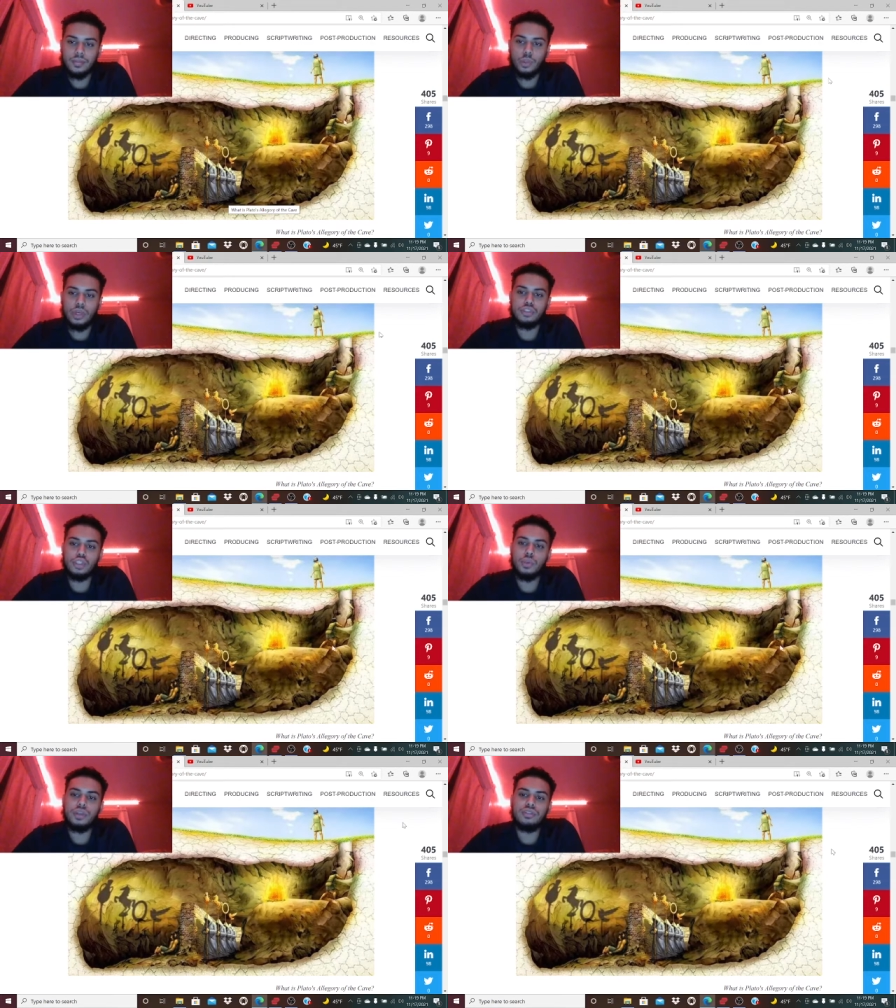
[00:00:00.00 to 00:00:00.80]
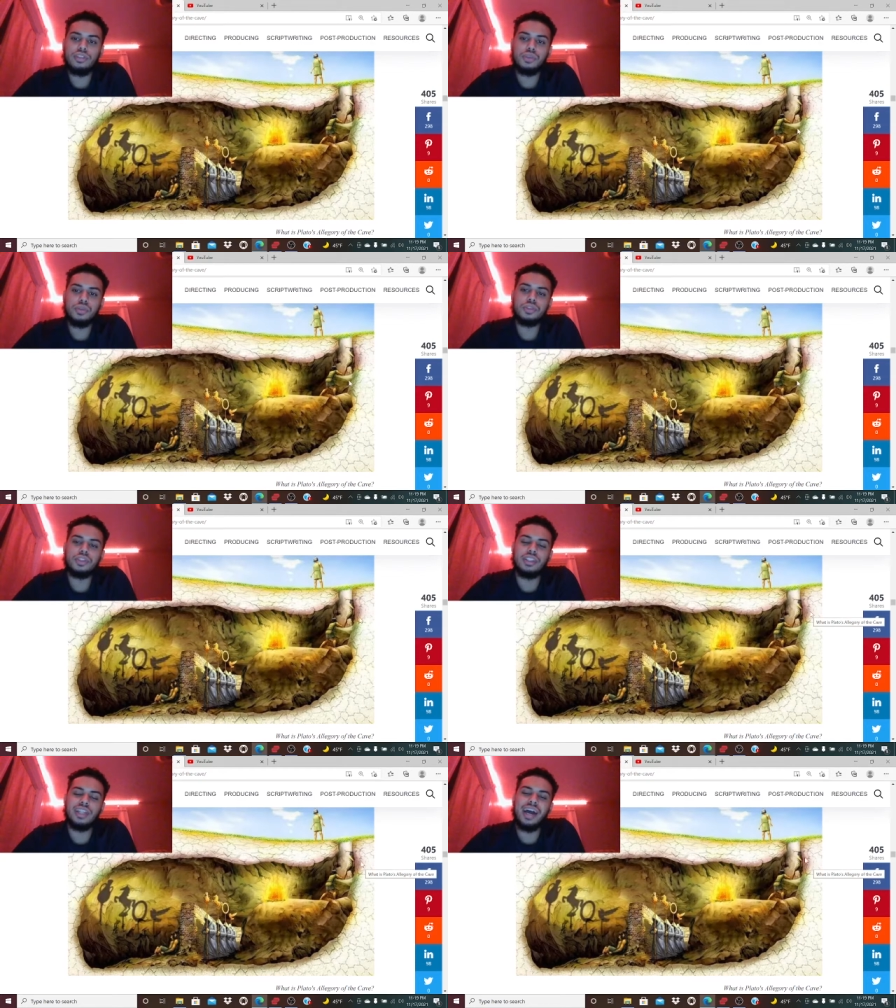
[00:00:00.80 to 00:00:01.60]
We have two individuals
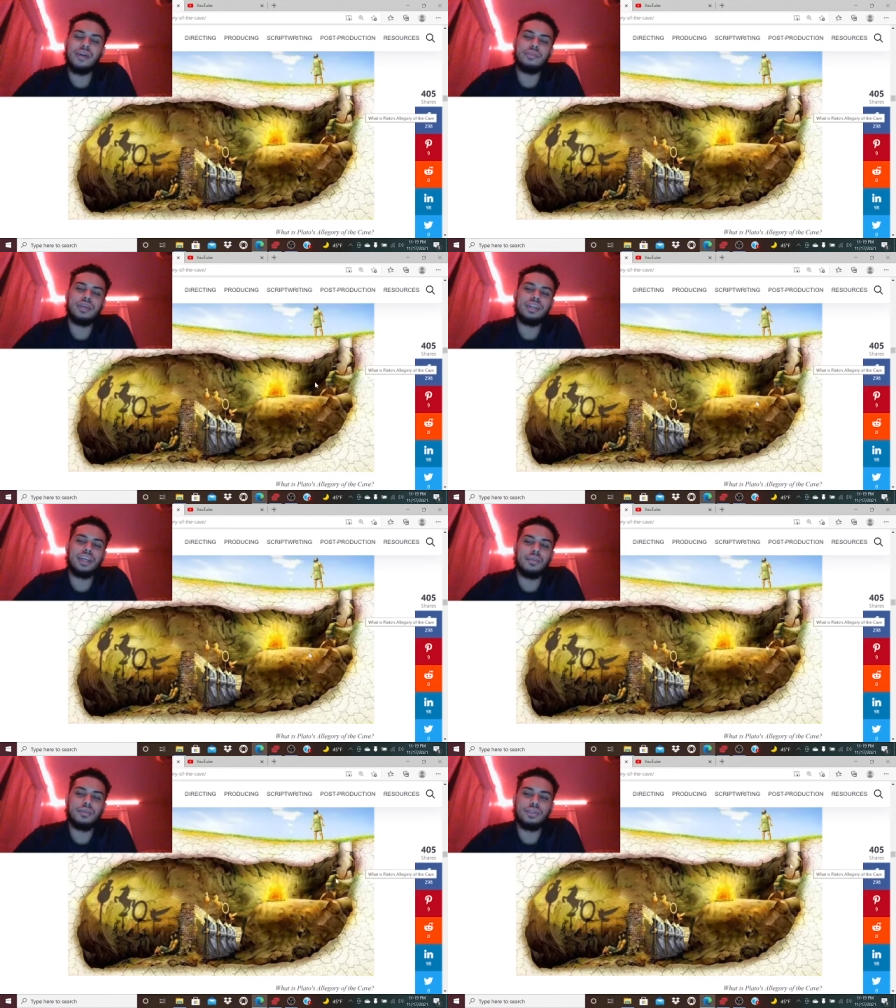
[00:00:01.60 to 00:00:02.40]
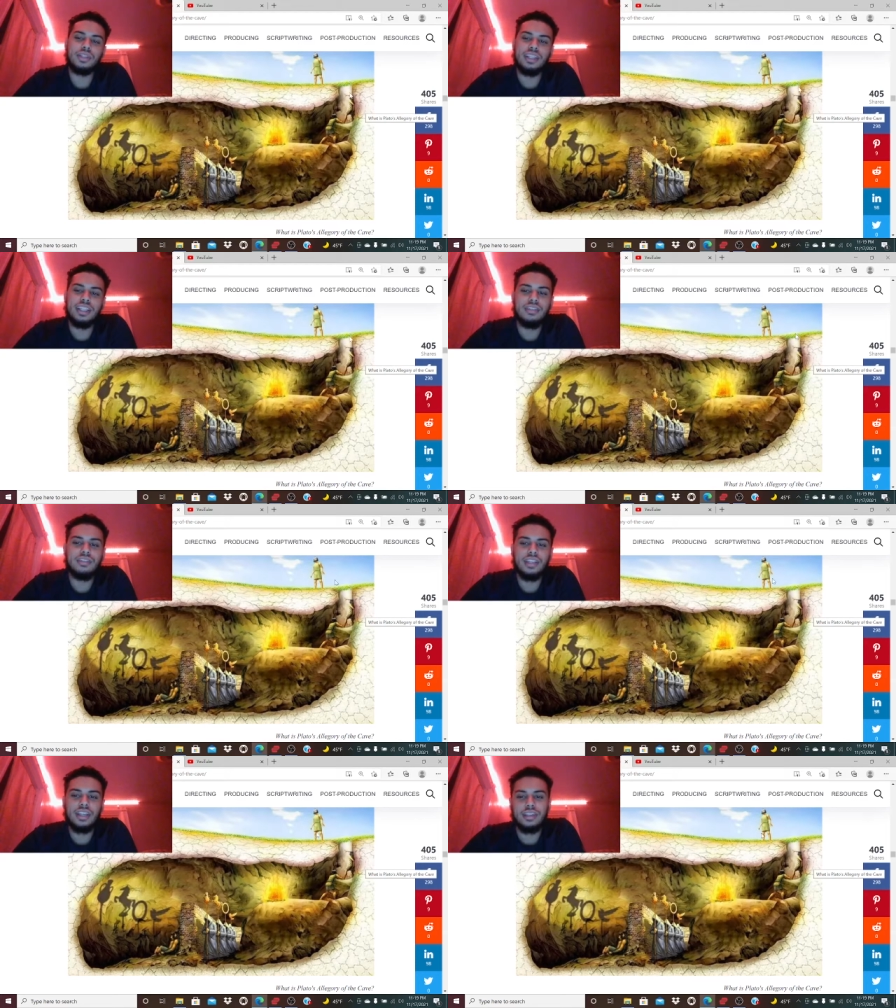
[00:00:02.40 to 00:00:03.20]
now being able to leave
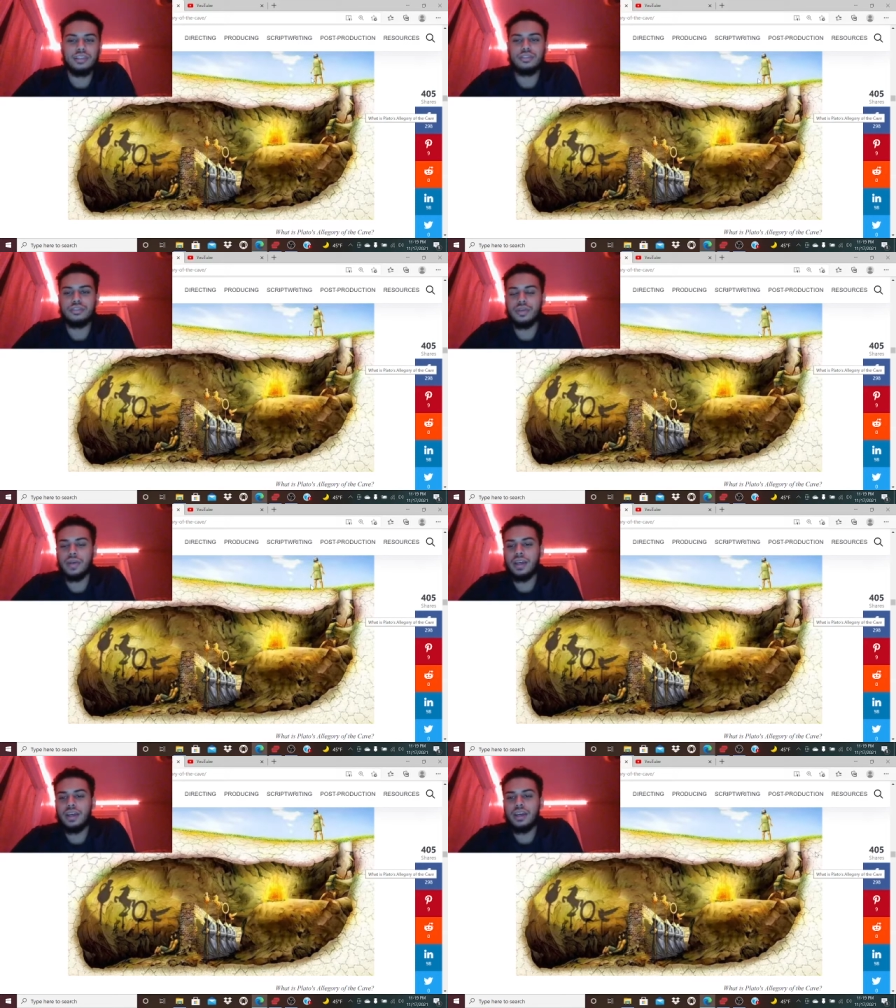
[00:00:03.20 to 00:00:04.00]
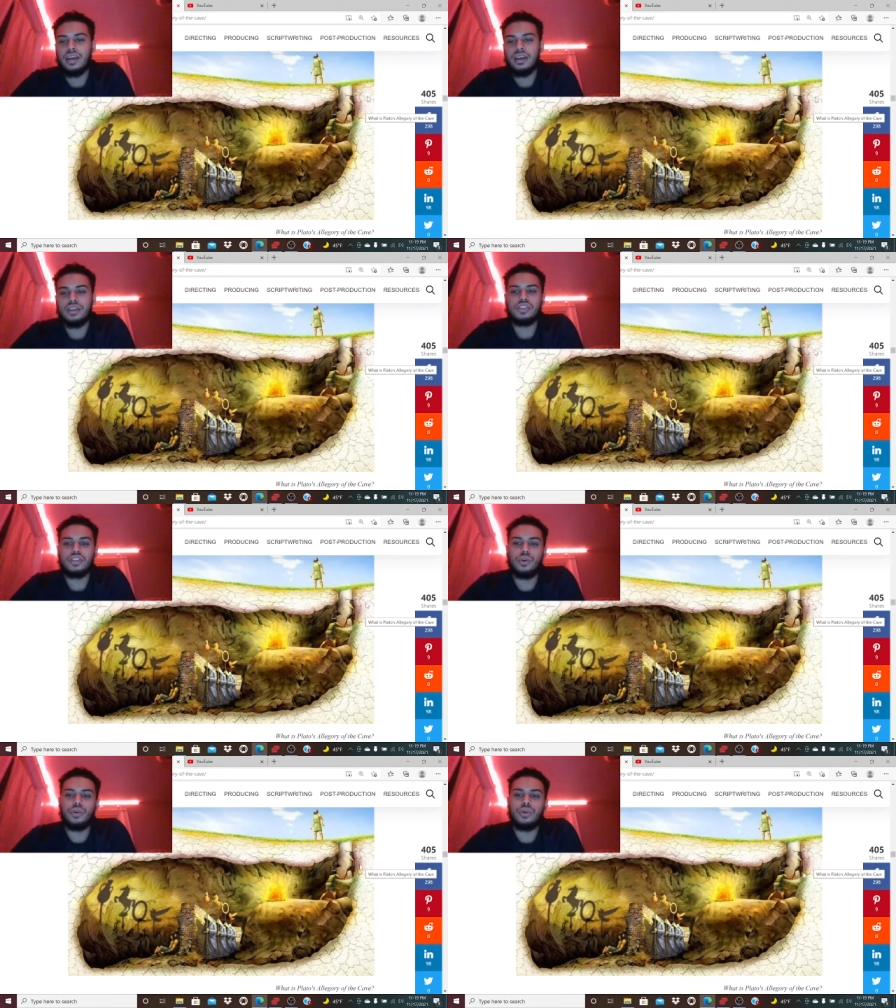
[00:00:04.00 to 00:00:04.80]
the cave.
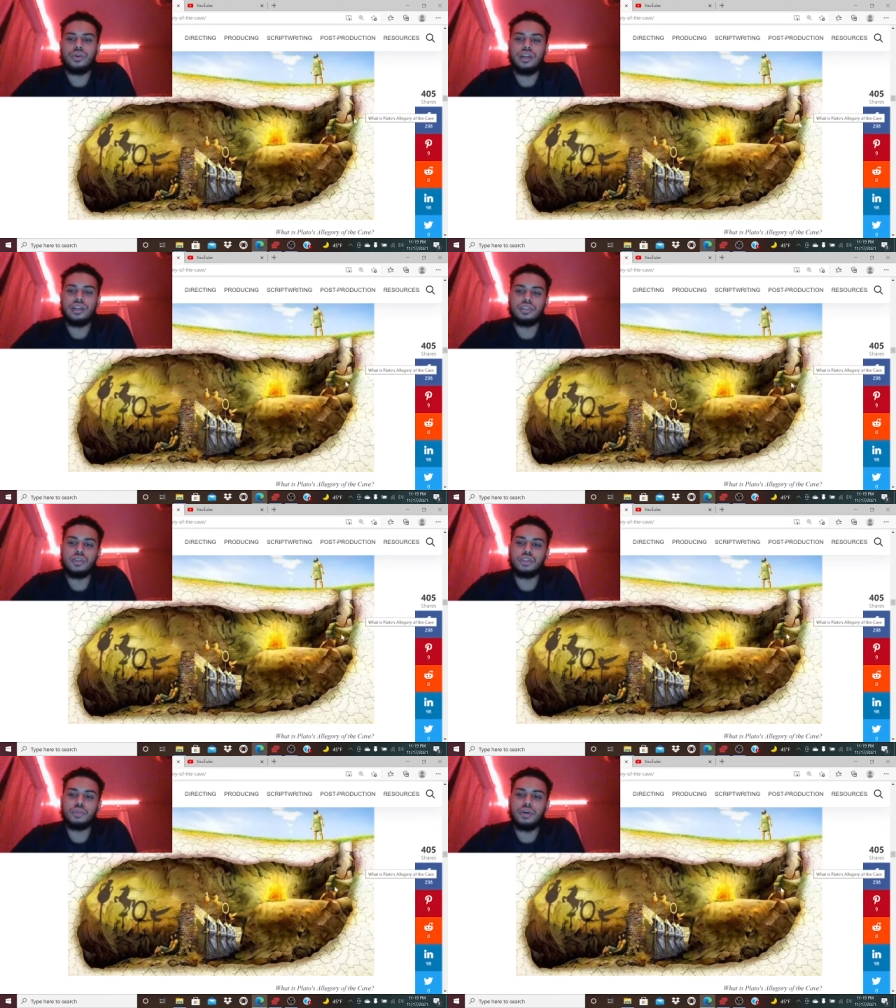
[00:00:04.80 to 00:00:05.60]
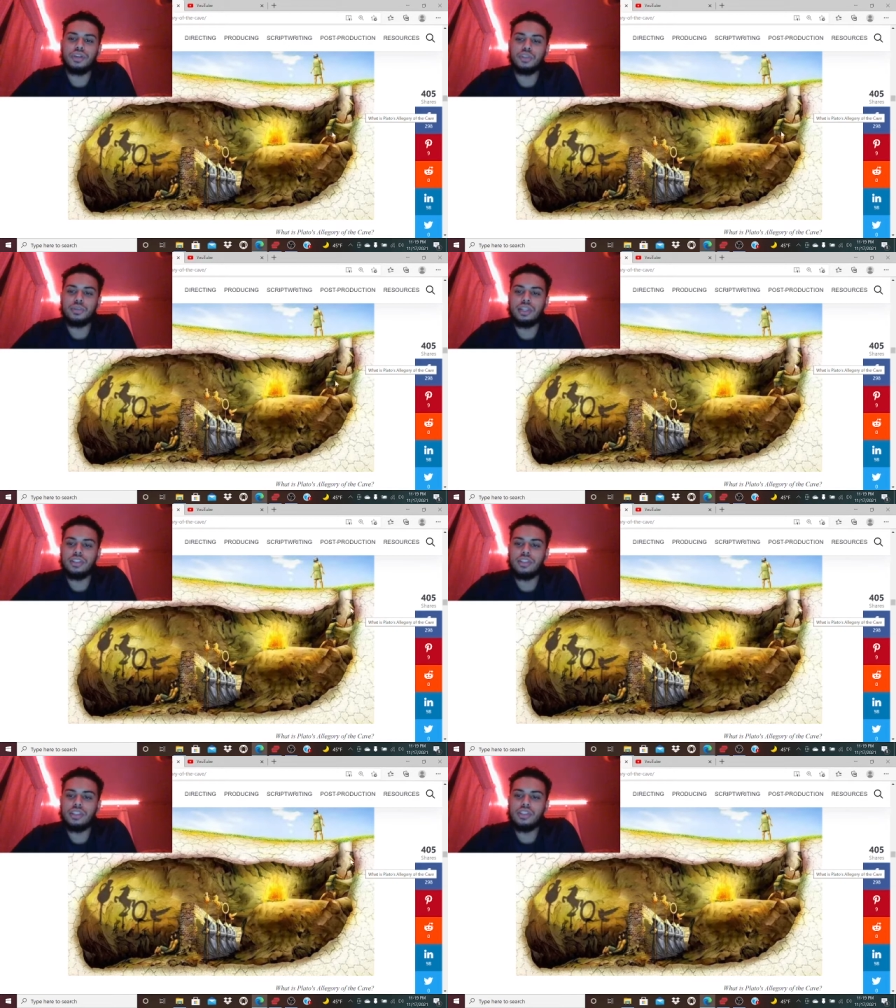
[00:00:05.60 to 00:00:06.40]
So it is also possible that
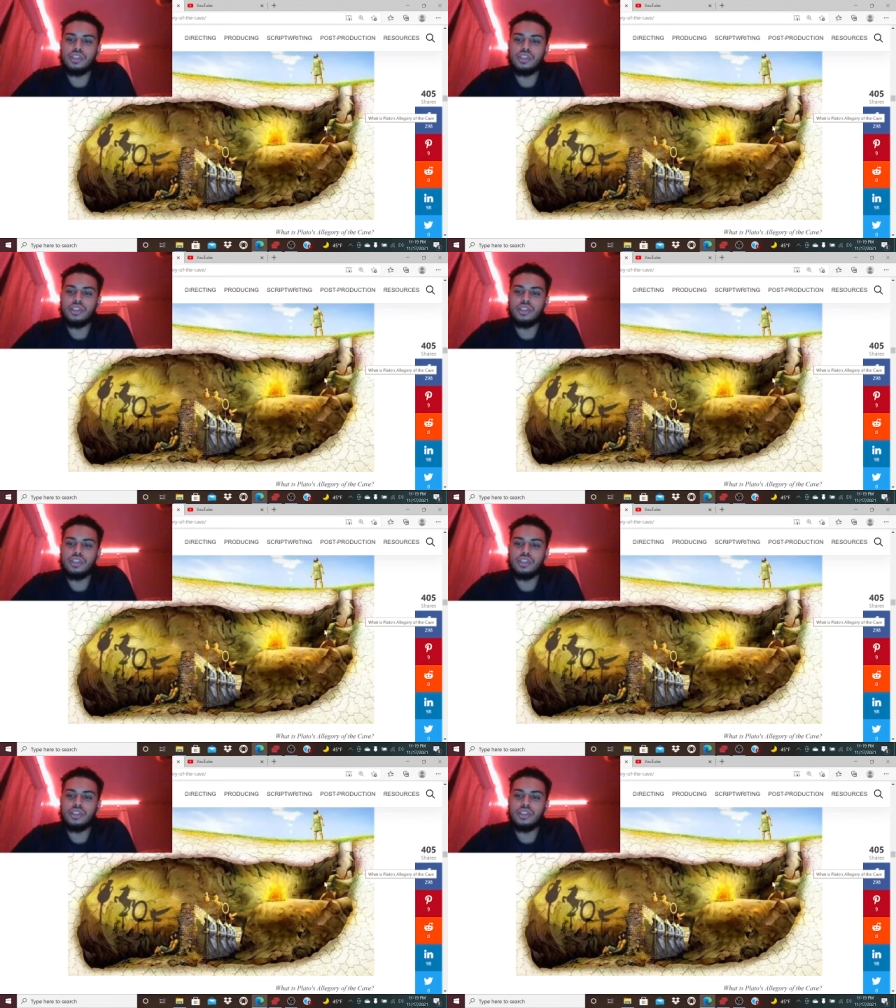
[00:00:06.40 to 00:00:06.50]
these